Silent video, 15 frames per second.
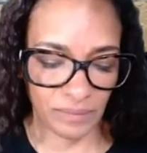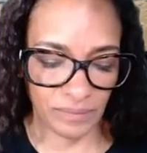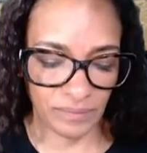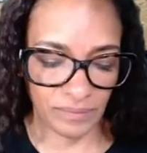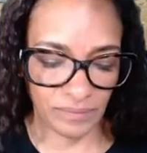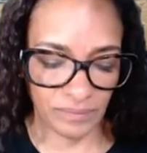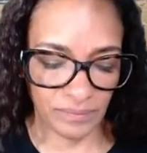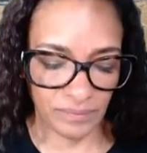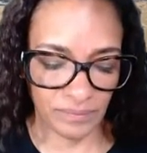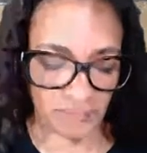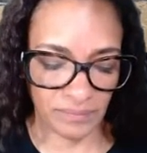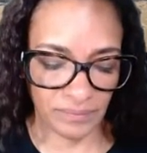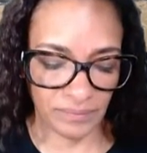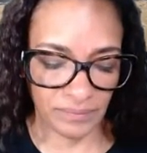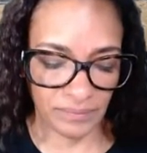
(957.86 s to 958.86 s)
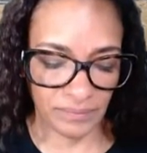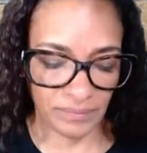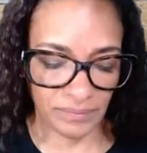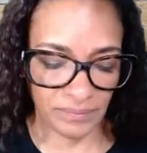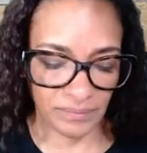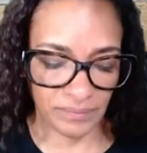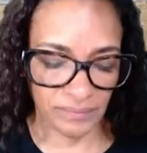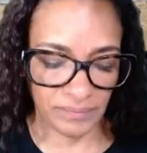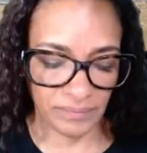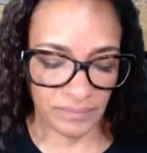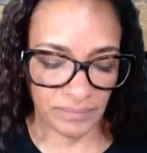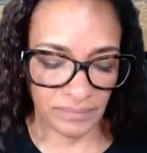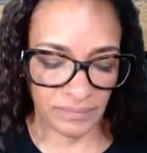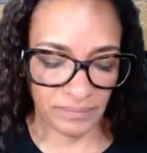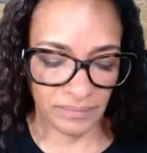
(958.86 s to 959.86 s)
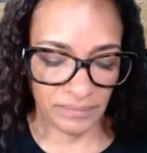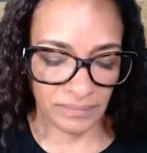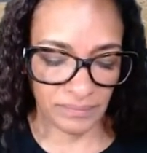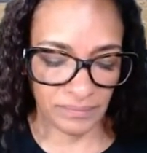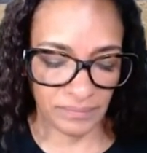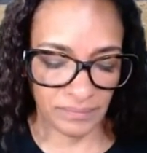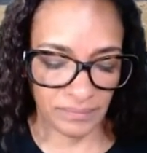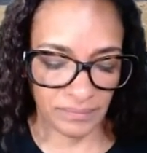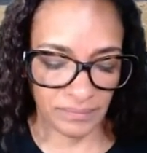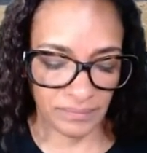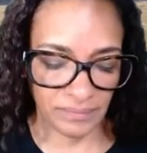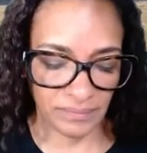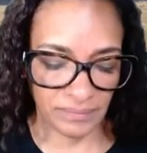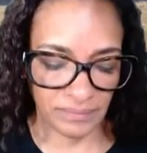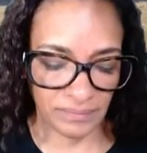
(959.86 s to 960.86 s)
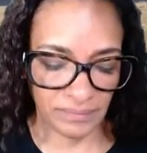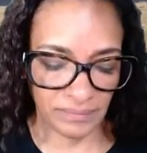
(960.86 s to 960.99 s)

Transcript: (silent)